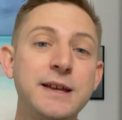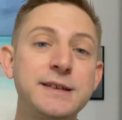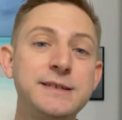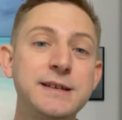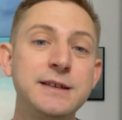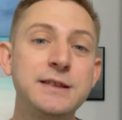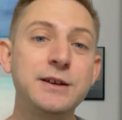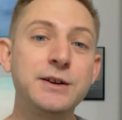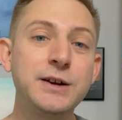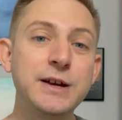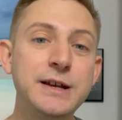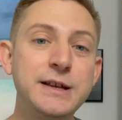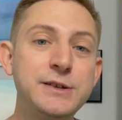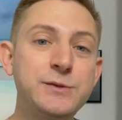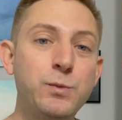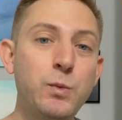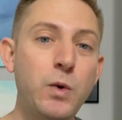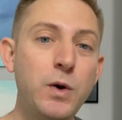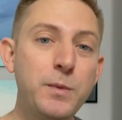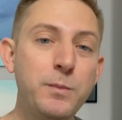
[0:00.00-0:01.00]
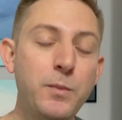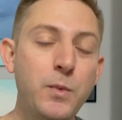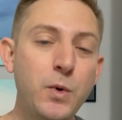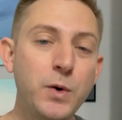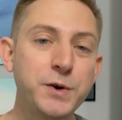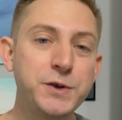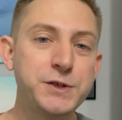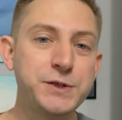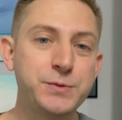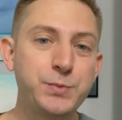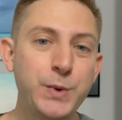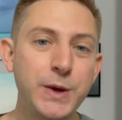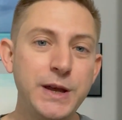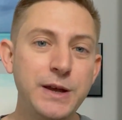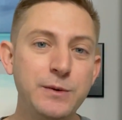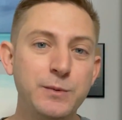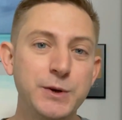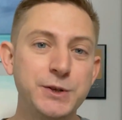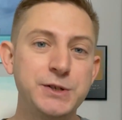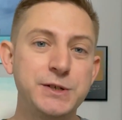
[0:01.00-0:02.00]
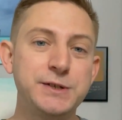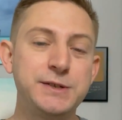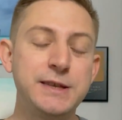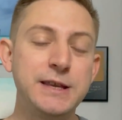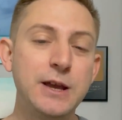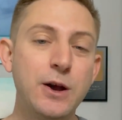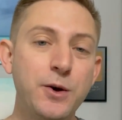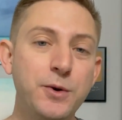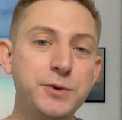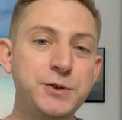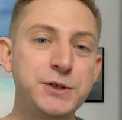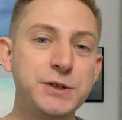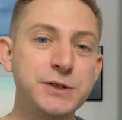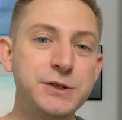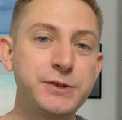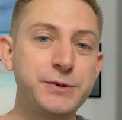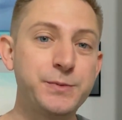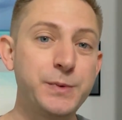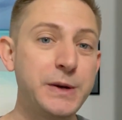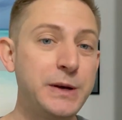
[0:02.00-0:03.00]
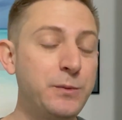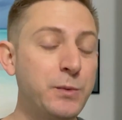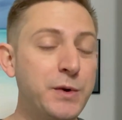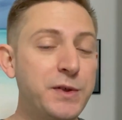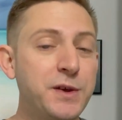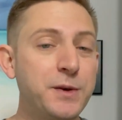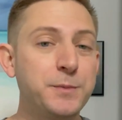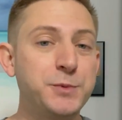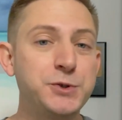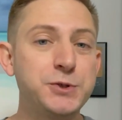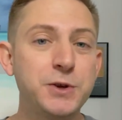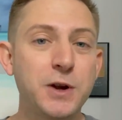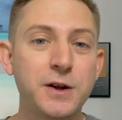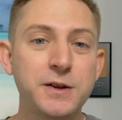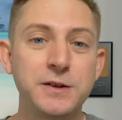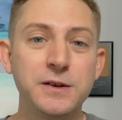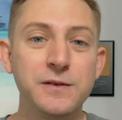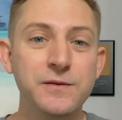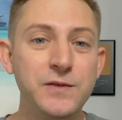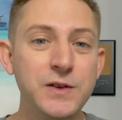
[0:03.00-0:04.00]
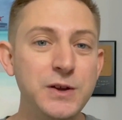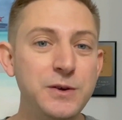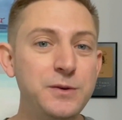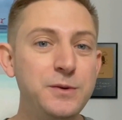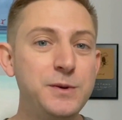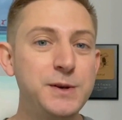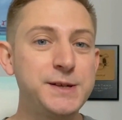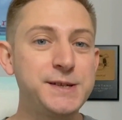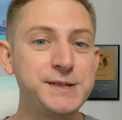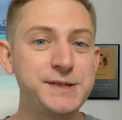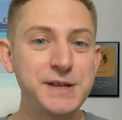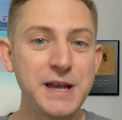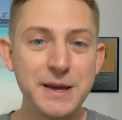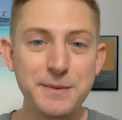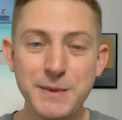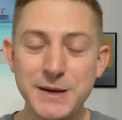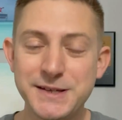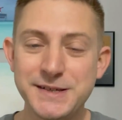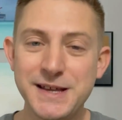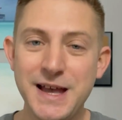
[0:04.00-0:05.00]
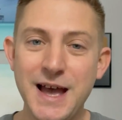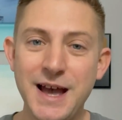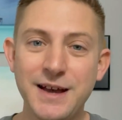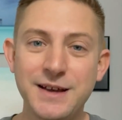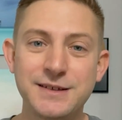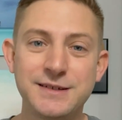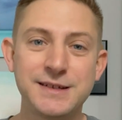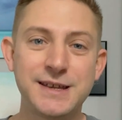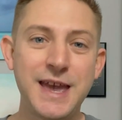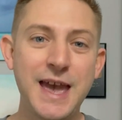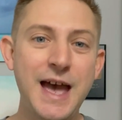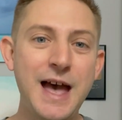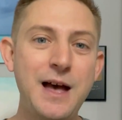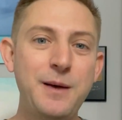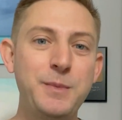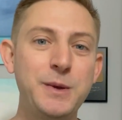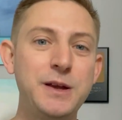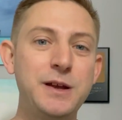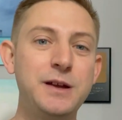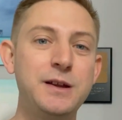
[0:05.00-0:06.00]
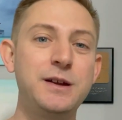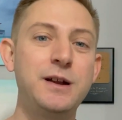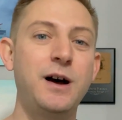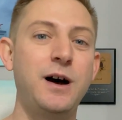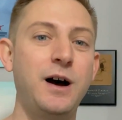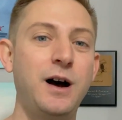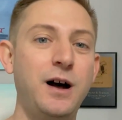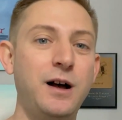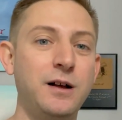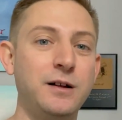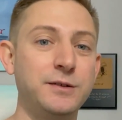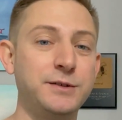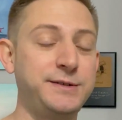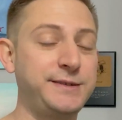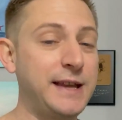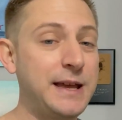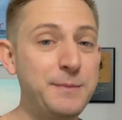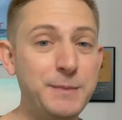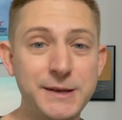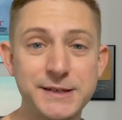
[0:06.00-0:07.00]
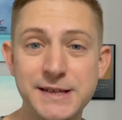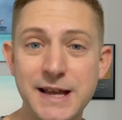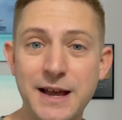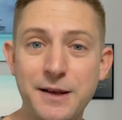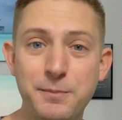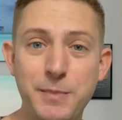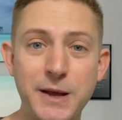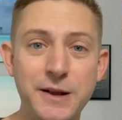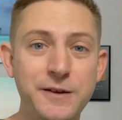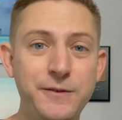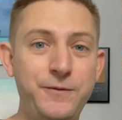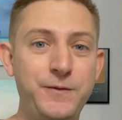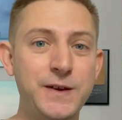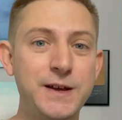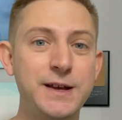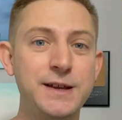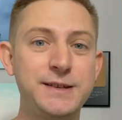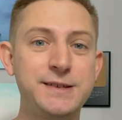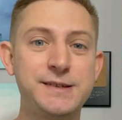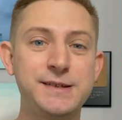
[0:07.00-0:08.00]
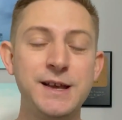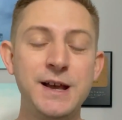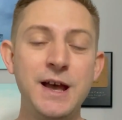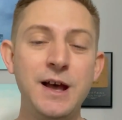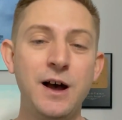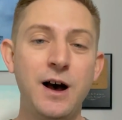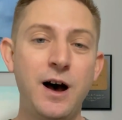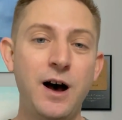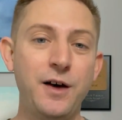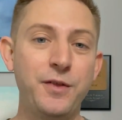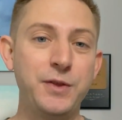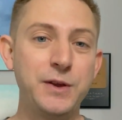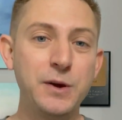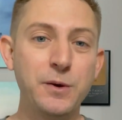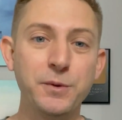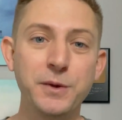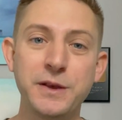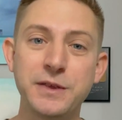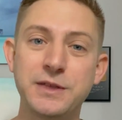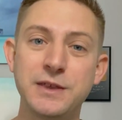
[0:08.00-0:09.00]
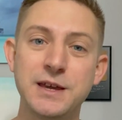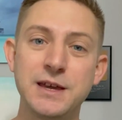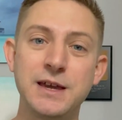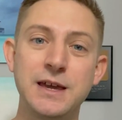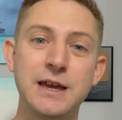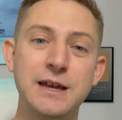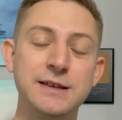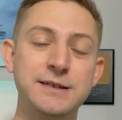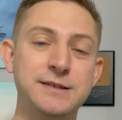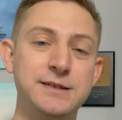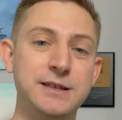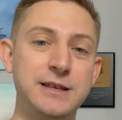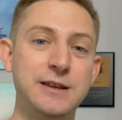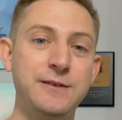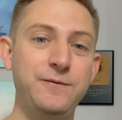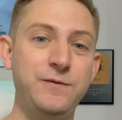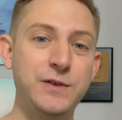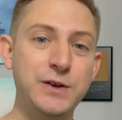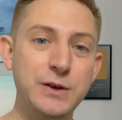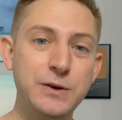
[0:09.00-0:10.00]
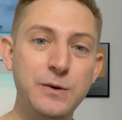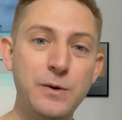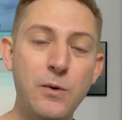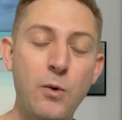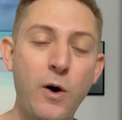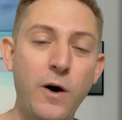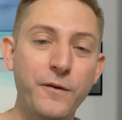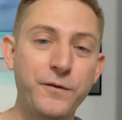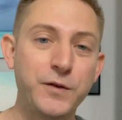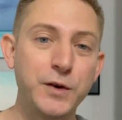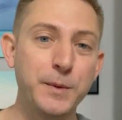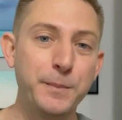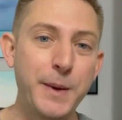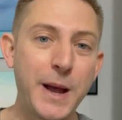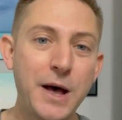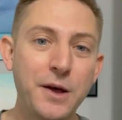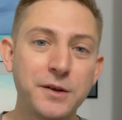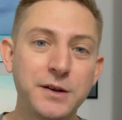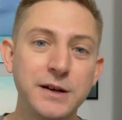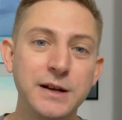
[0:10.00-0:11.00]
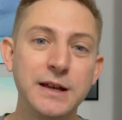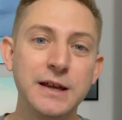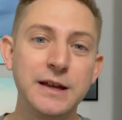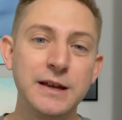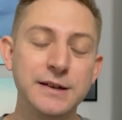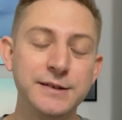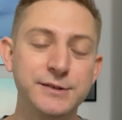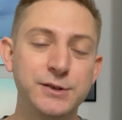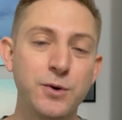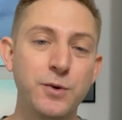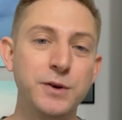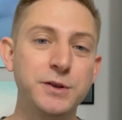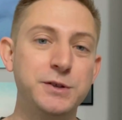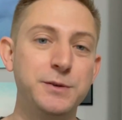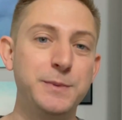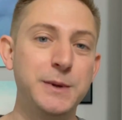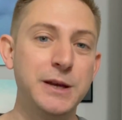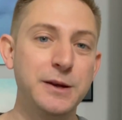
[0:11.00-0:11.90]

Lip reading: said, there is one more suite, which is the Ocean Suite with obstructed view. Same exact cabin, same exact benefits. The only thing is the view off your balcony is going to be